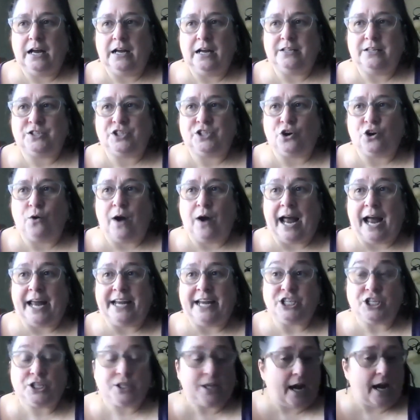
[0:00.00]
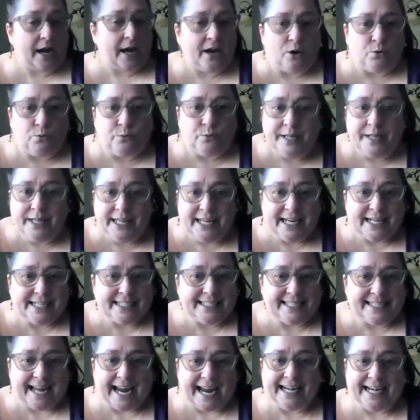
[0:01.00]
so I got really
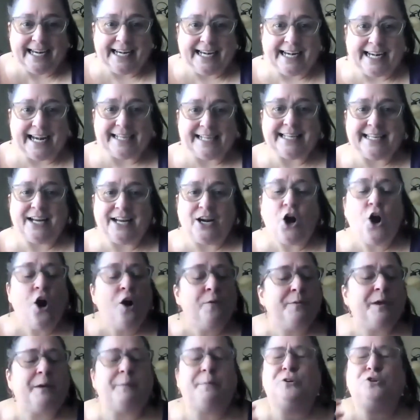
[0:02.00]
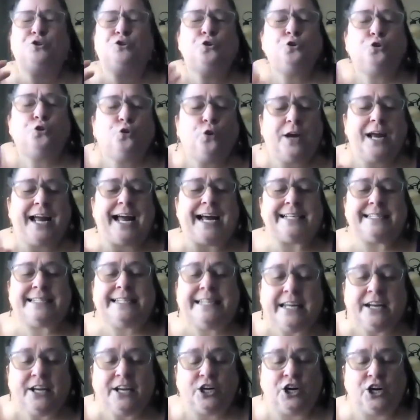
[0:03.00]
excited and I said, "Oh, mi è piaciuto un
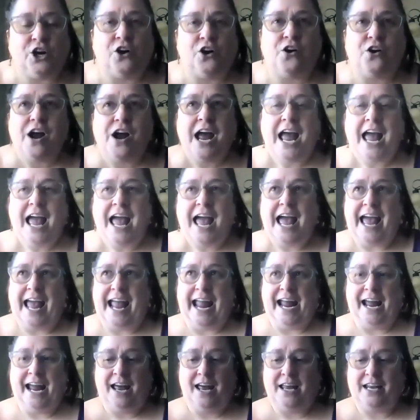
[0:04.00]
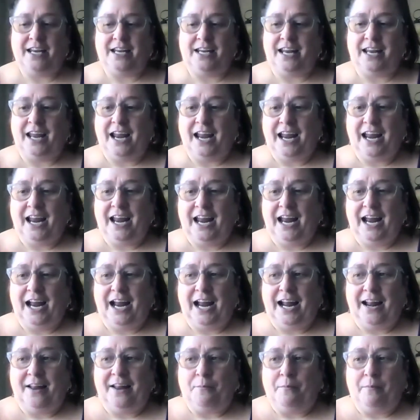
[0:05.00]
casino." And
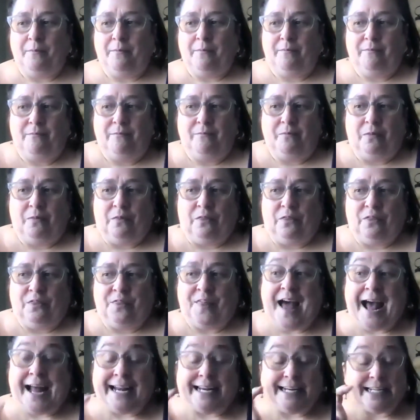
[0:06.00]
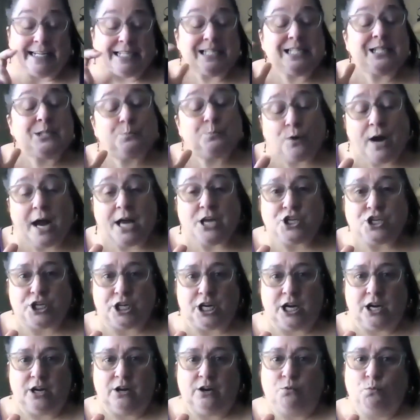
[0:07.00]
that
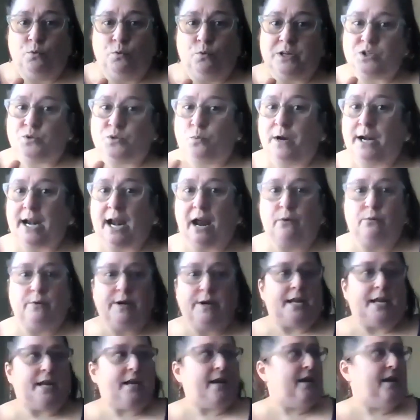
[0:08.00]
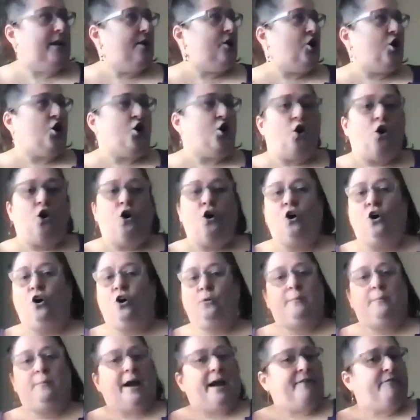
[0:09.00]
expression was what I would hear
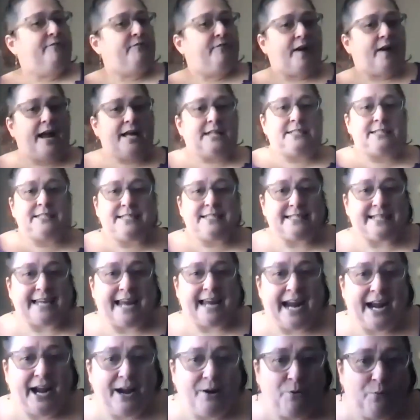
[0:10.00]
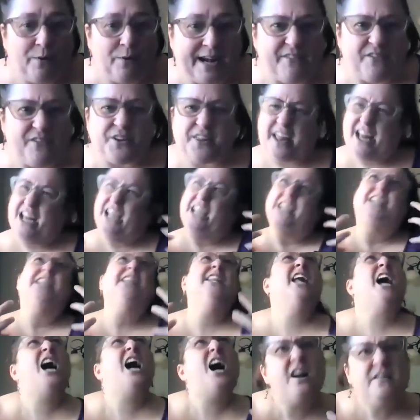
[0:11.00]
all my friends say whenever they
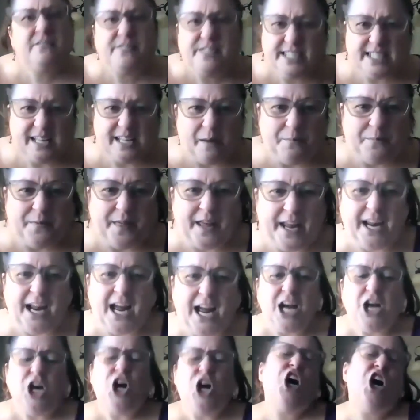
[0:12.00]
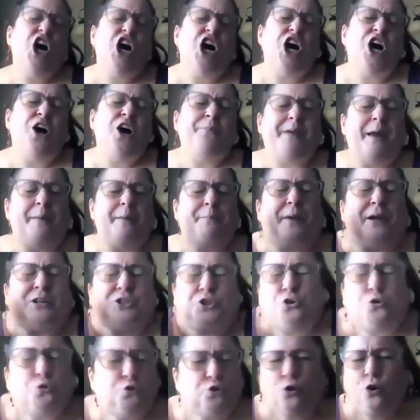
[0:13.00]
loved something. "Oh, mi è
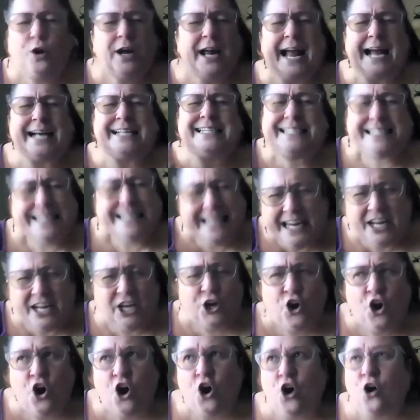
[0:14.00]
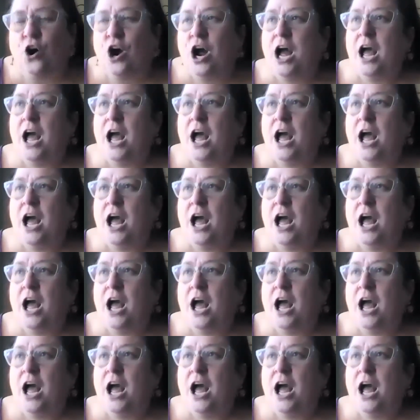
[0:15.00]
piaciuto un casino."